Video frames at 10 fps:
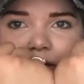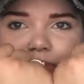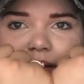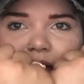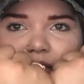here's
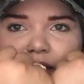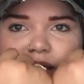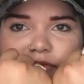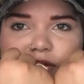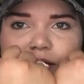my other
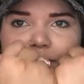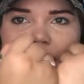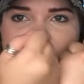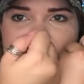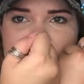hand for
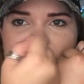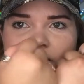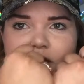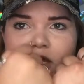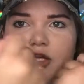
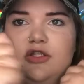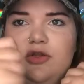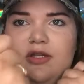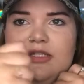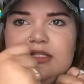comparison. So
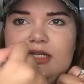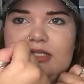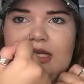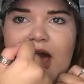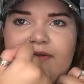this
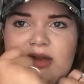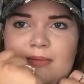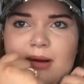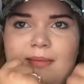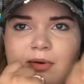doesn't have any
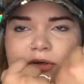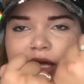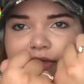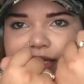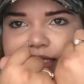primer on it
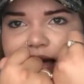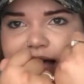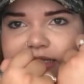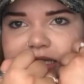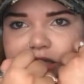and this
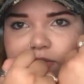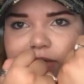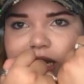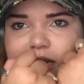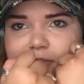has the
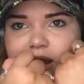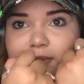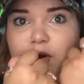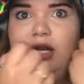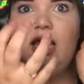illuminating
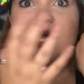primer on it.